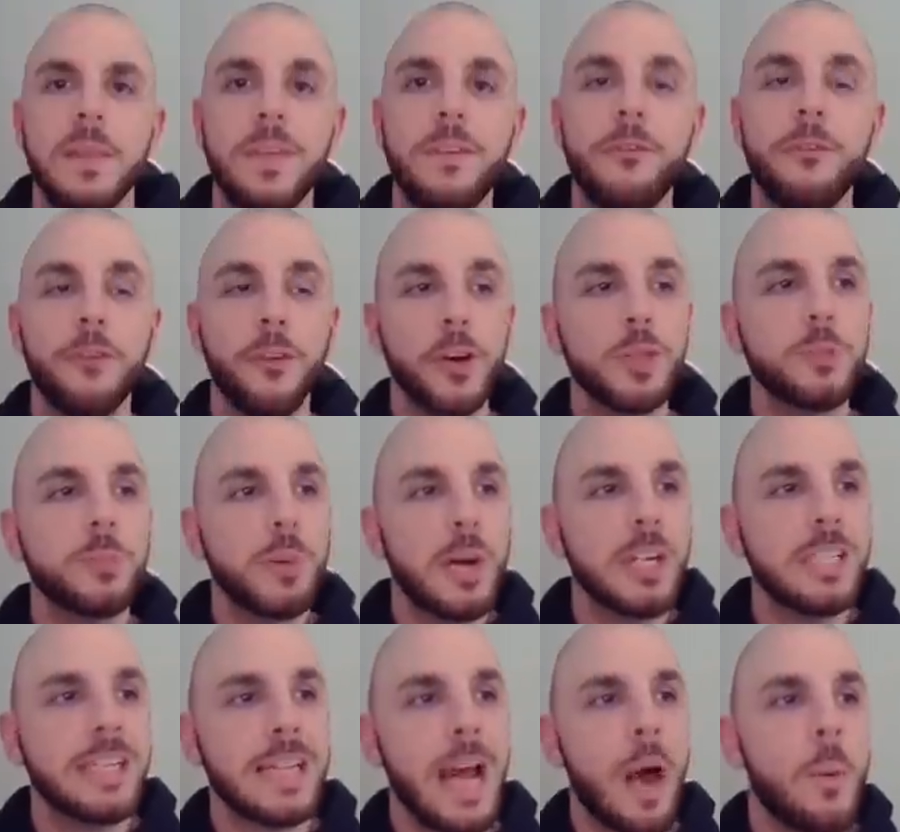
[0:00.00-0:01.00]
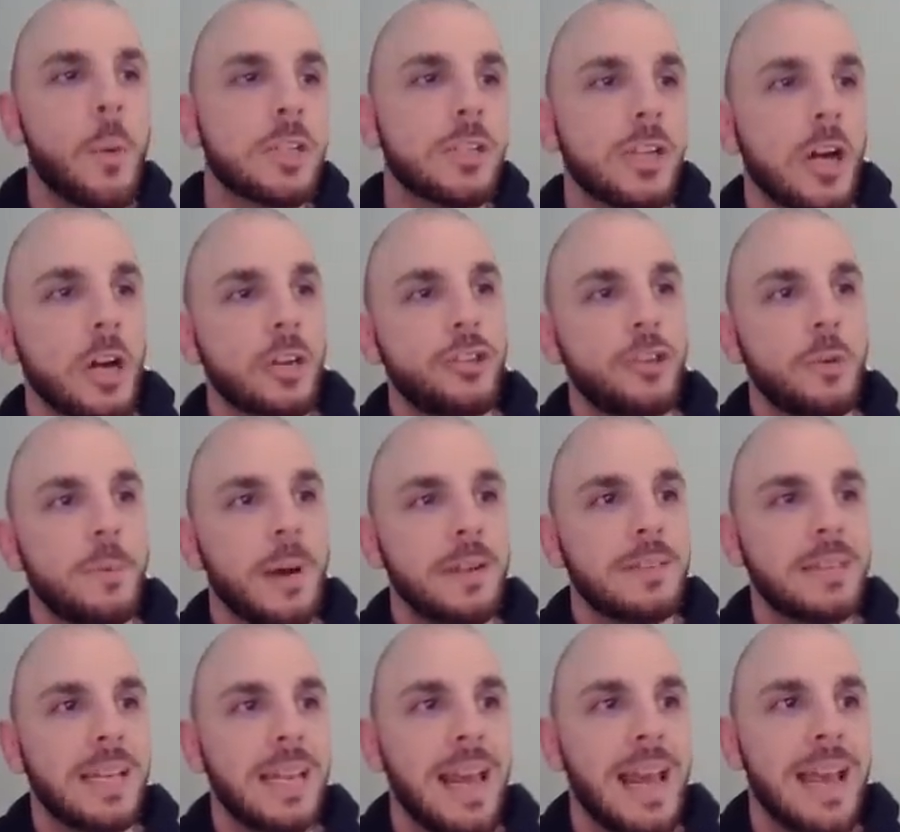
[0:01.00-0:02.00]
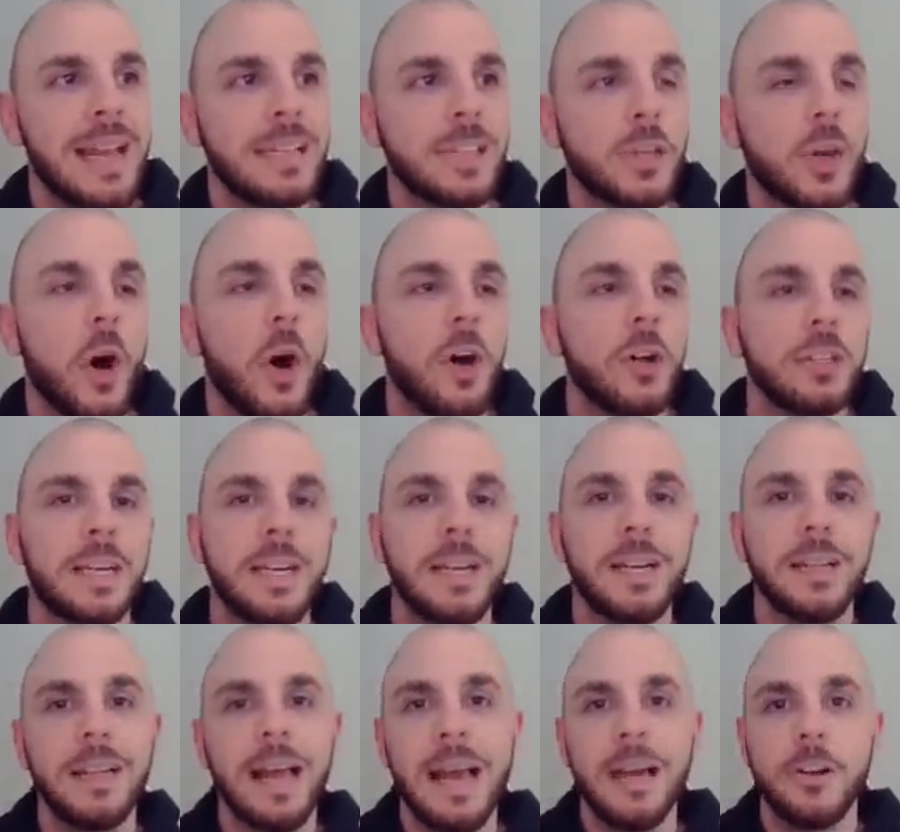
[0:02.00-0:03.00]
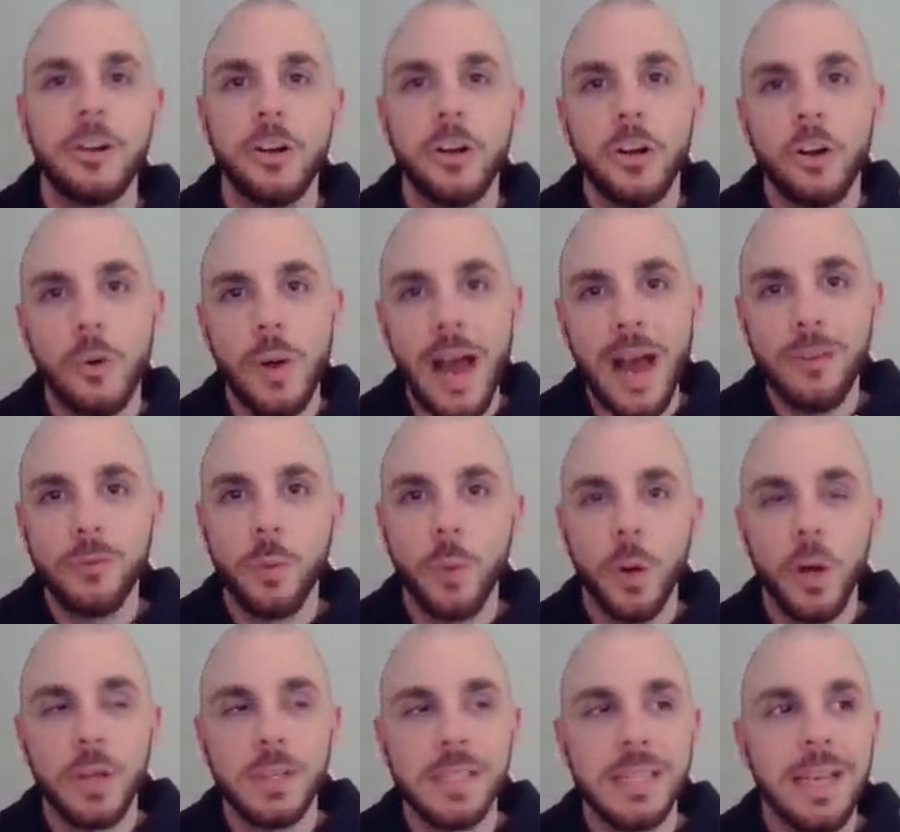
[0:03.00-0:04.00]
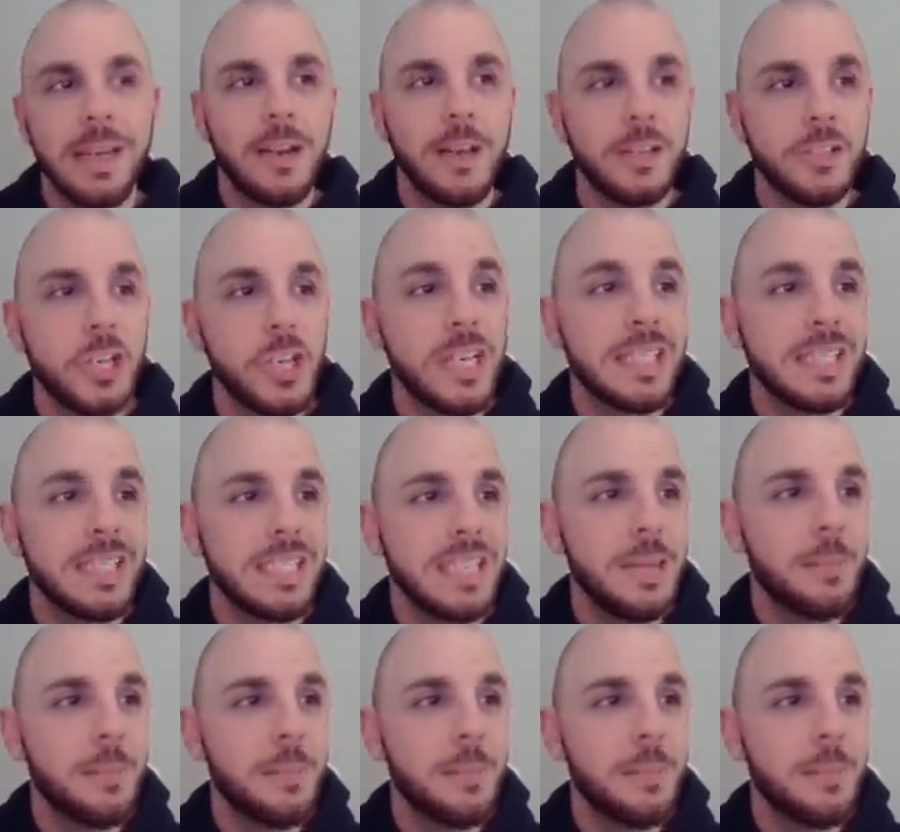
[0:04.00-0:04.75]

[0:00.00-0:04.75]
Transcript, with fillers: The first project I want to talk to you about today is called Collider Craftworks. Now, as you can see